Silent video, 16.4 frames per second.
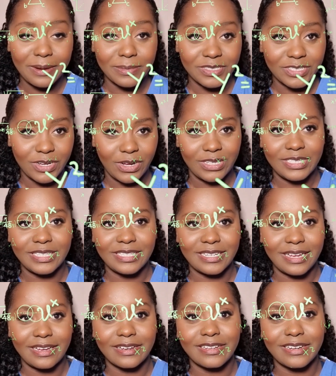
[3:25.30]
how much content
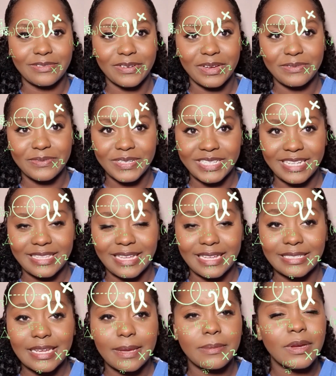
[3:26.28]
I could have covered in
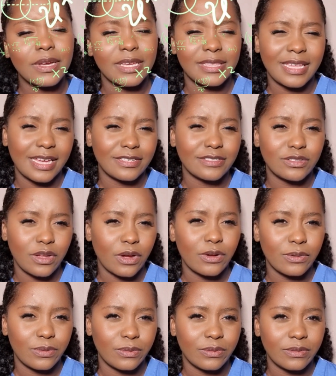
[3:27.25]
that time. Okay, that is not
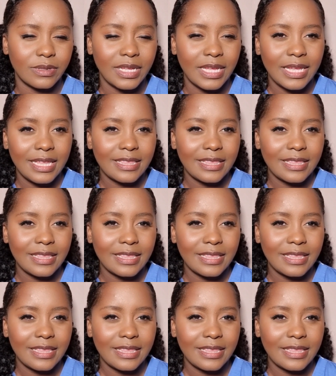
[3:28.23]
cool.